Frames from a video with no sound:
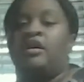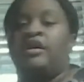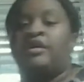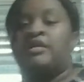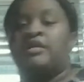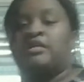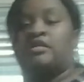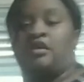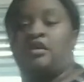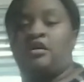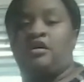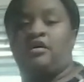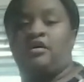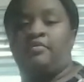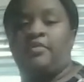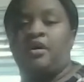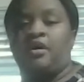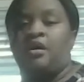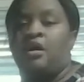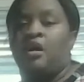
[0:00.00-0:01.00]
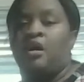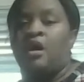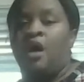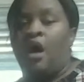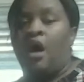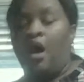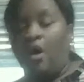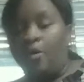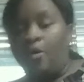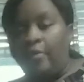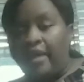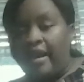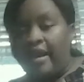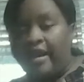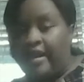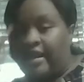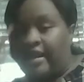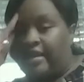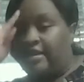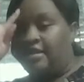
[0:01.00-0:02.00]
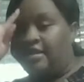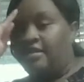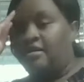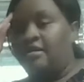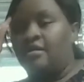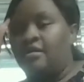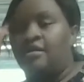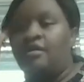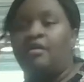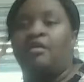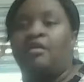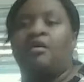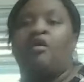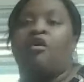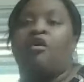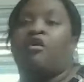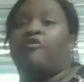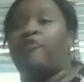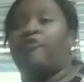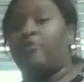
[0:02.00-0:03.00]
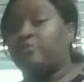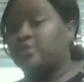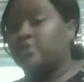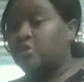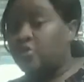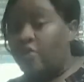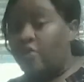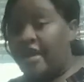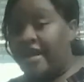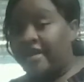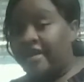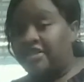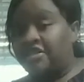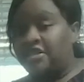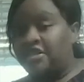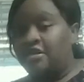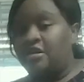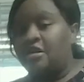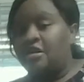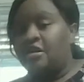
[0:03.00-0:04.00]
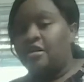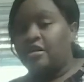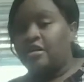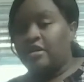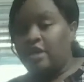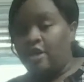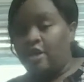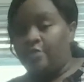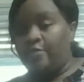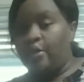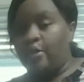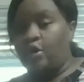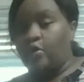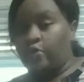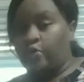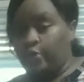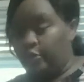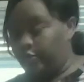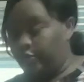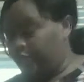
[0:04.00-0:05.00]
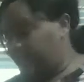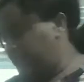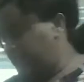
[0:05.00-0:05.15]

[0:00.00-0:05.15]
some homemade or from scratch gumbo roux.